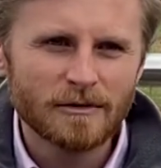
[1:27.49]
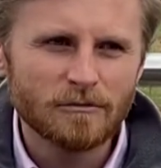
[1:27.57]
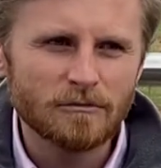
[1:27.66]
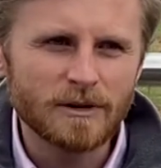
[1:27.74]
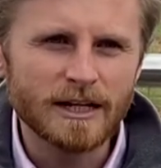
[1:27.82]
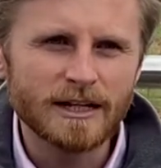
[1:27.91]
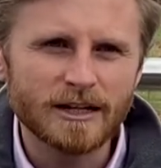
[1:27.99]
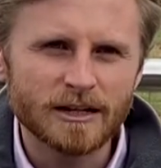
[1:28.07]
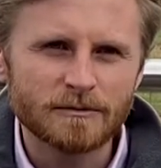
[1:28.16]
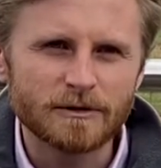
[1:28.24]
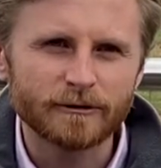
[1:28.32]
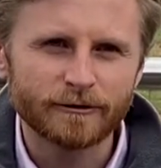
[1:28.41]

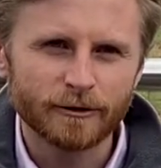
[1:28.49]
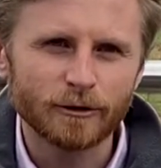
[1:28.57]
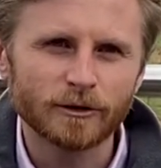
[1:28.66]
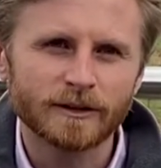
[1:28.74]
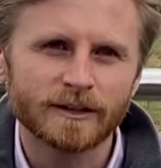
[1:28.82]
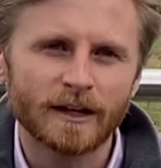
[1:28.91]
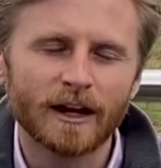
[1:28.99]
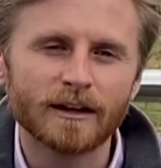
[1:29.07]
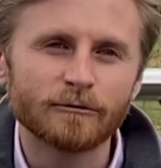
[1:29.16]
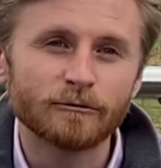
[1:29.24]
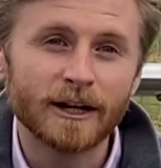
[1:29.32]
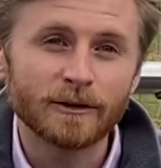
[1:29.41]
medium to full style
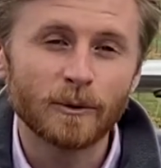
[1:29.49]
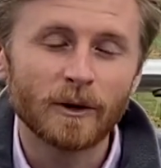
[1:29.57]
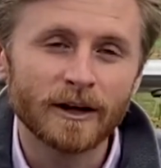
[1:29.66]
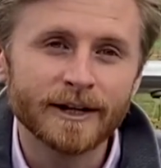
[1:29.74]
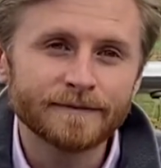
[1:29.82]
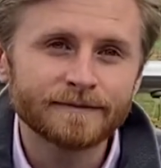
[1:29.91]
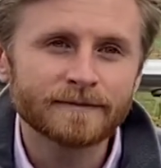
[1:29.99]
of red wine.